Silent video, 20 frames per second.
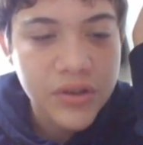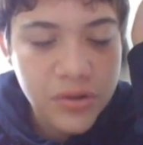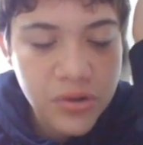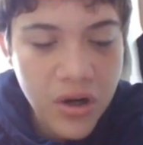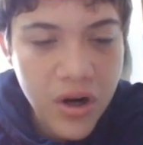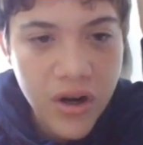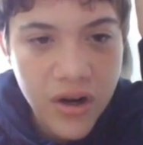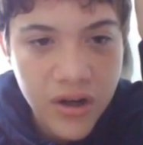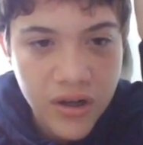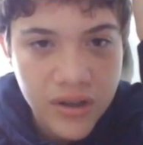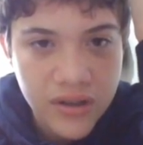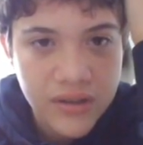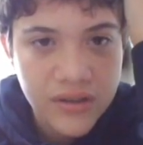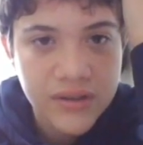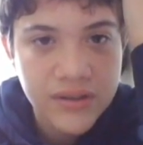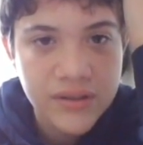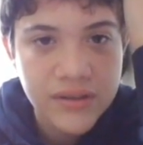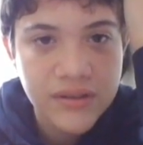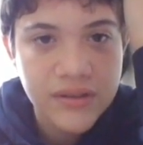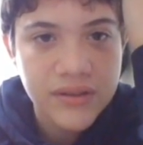Draw
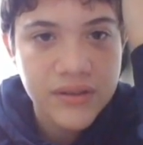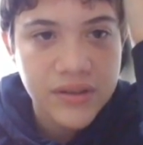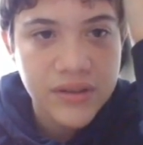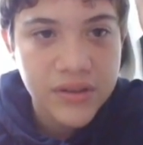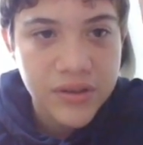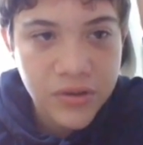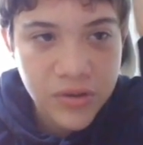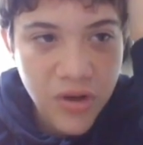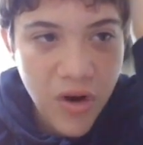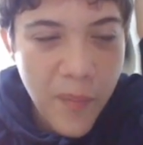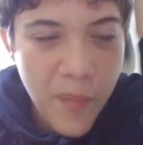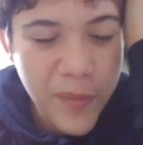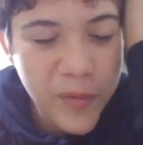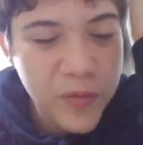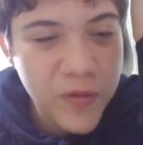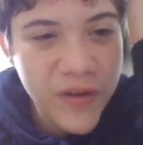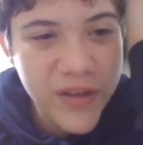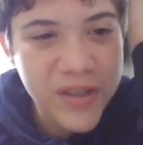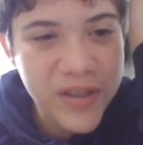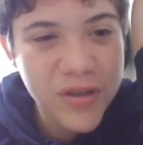
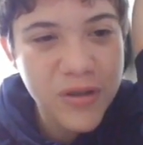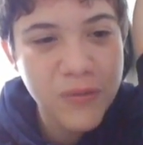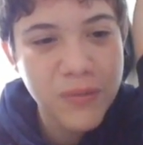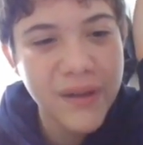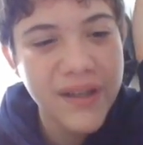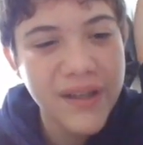between these two